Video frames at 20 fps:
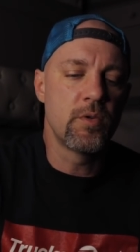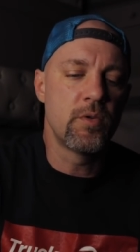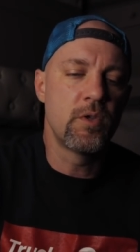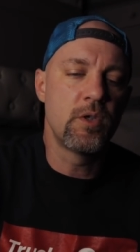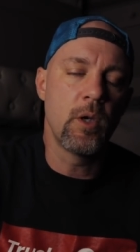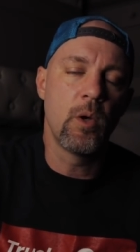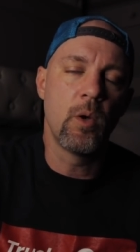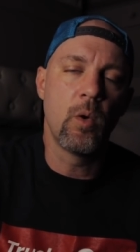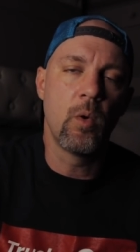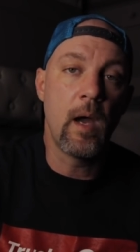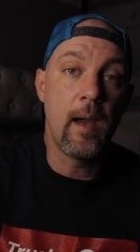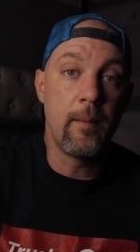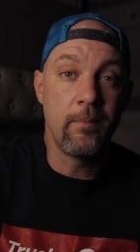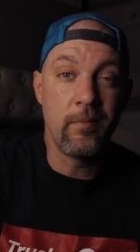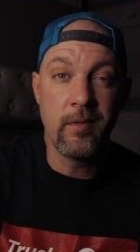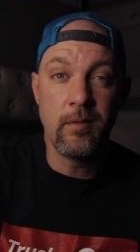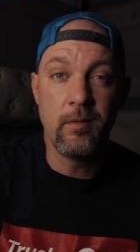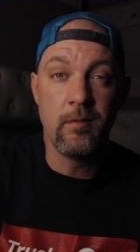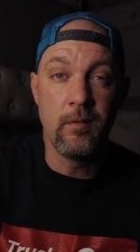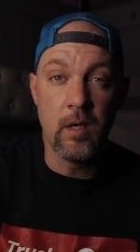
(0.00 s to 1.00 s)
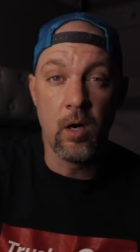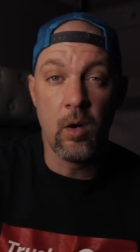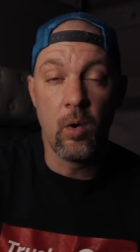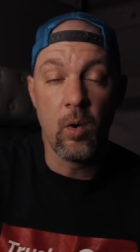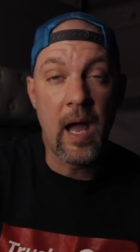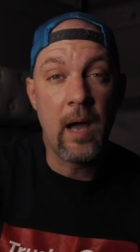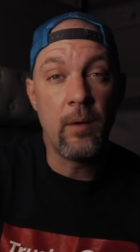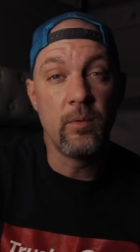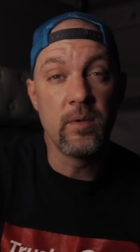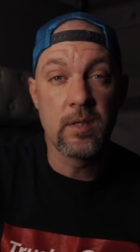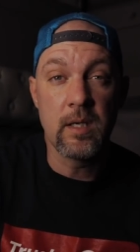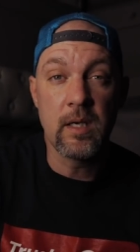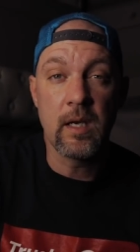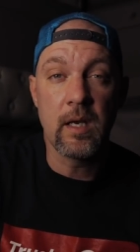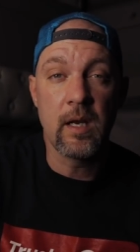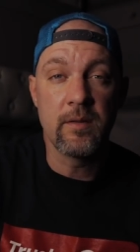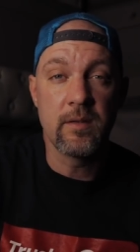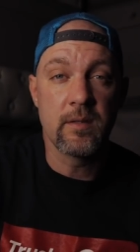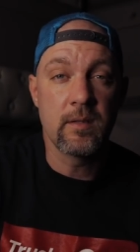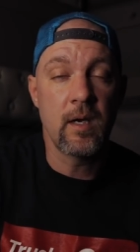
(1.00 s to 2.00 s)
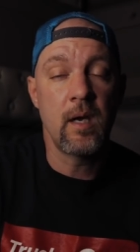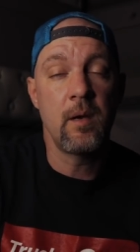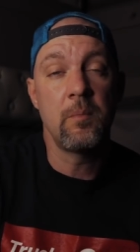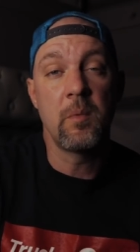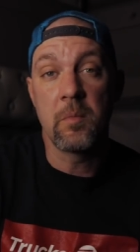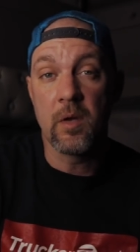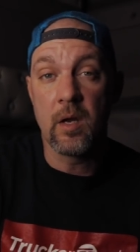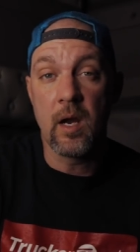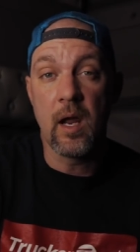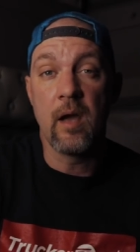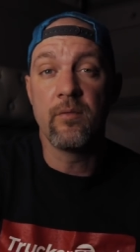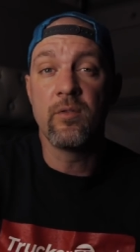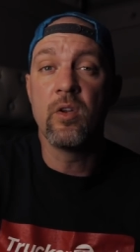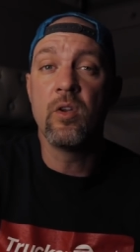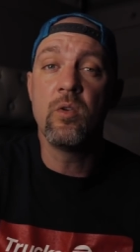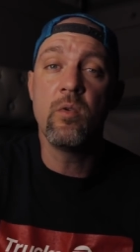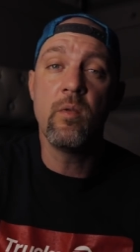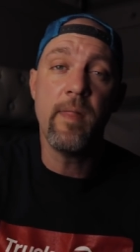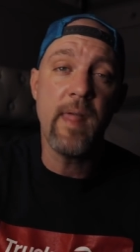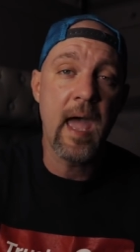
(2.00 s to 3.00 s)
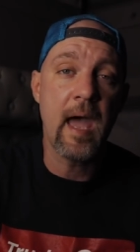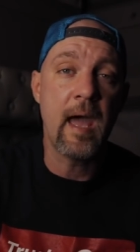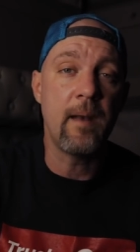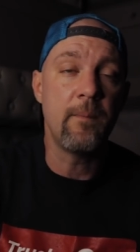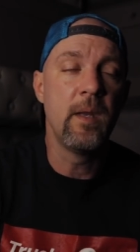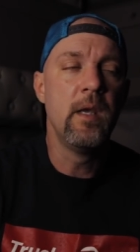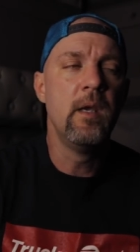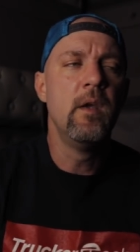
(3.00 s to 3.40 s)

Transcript: So I'm, you know, I was thinking at the time I'm going to have to do that.